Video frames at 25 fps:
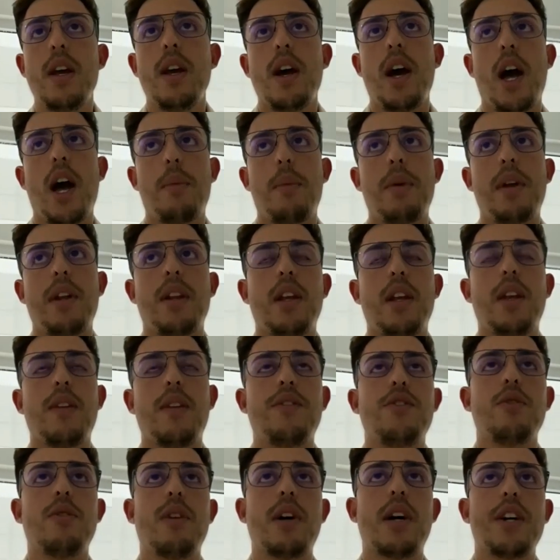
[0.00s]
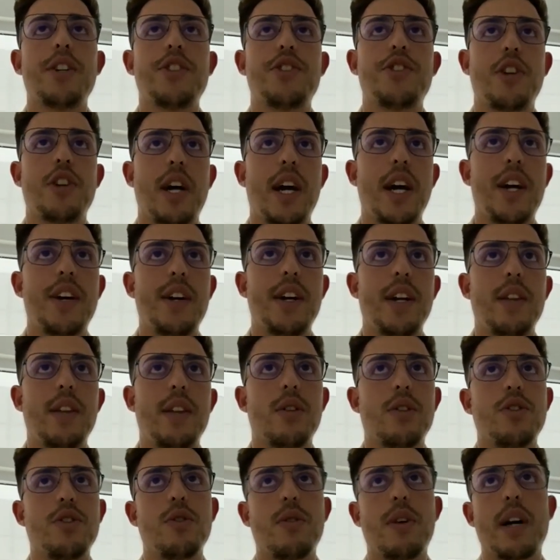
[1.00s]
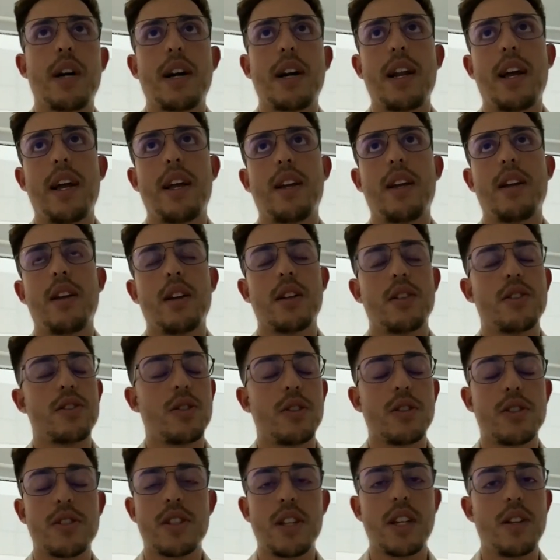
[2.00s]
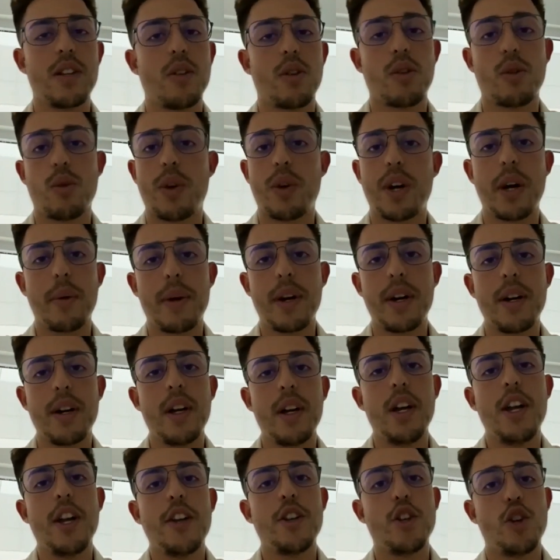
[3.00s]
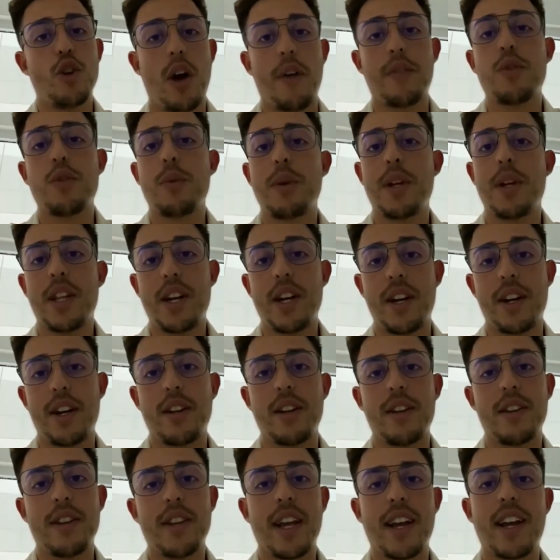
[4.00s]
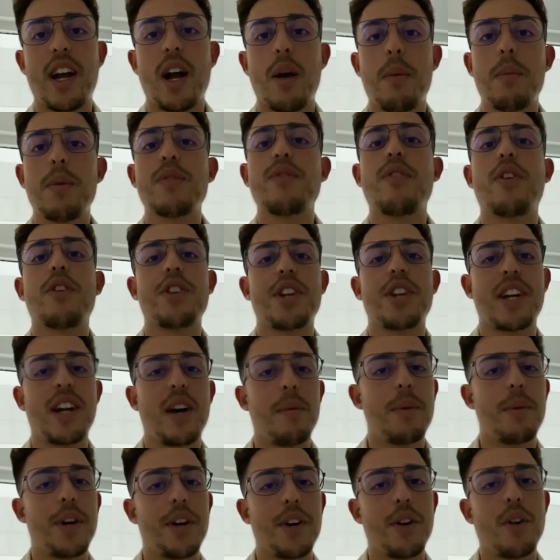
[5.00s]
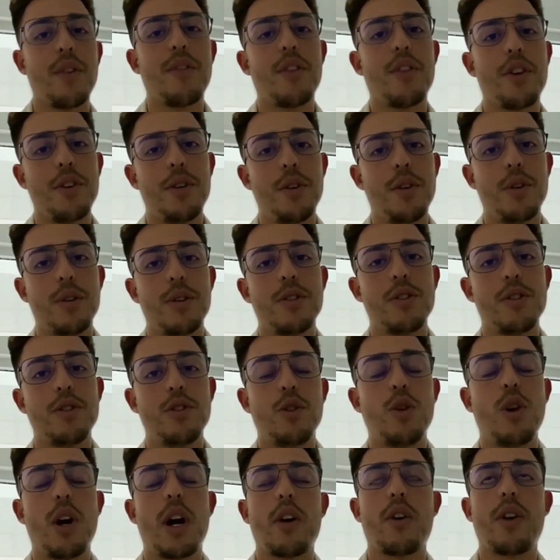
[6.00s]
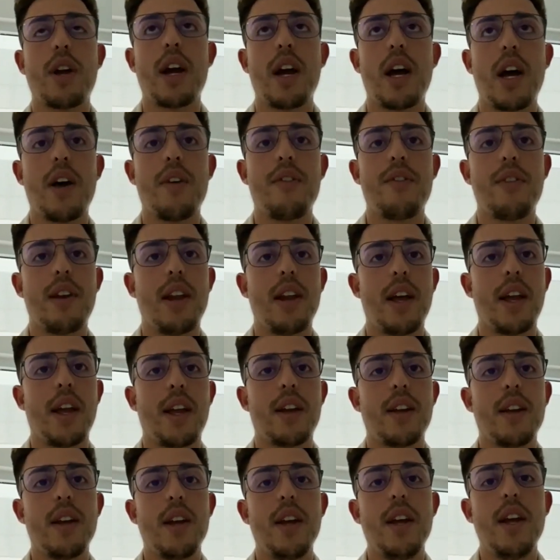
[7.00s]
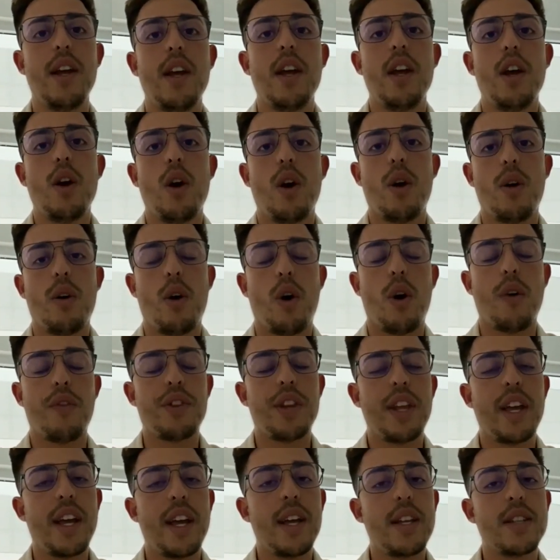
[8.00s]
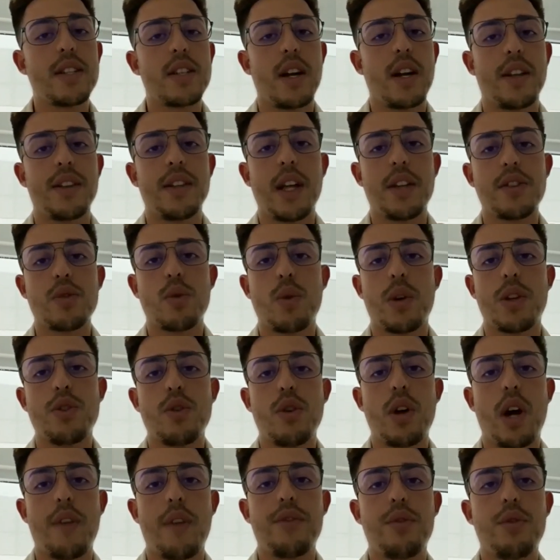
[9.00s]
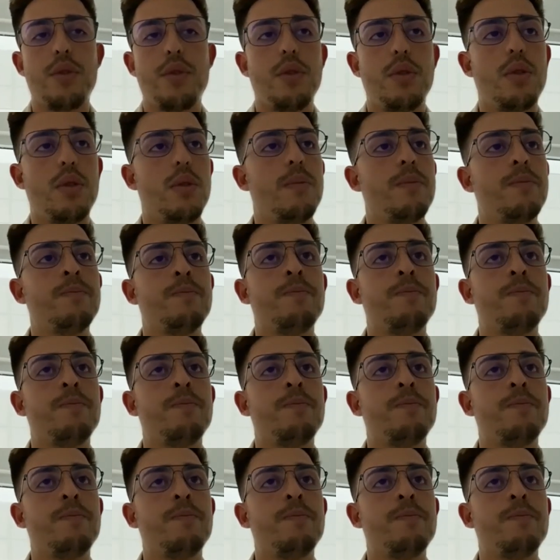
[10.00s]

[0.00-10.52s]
I mean, if you are tired or you are like exhausted or whatever, you have to be there. The camp is for the camper, not for you. You are gonna have like off days, and that's when you have to